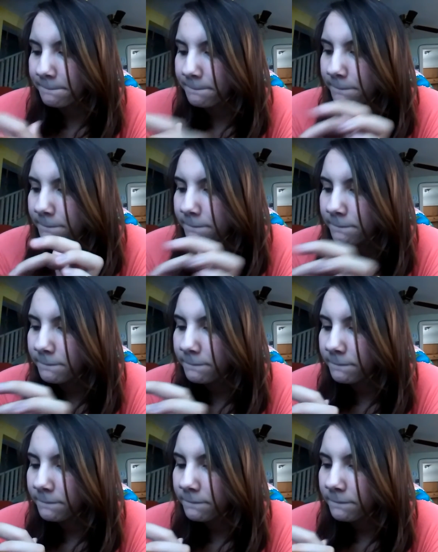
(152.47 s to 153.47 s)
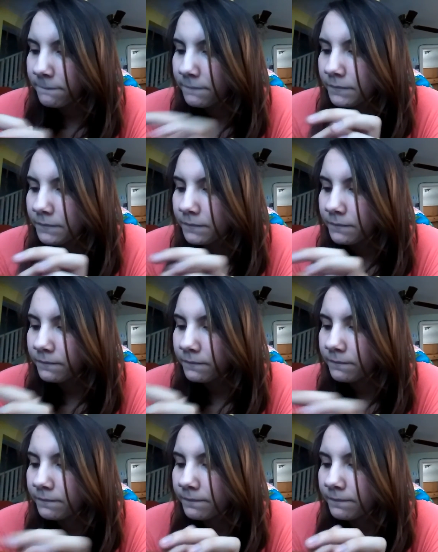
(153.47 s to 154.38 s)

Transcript: [no speech]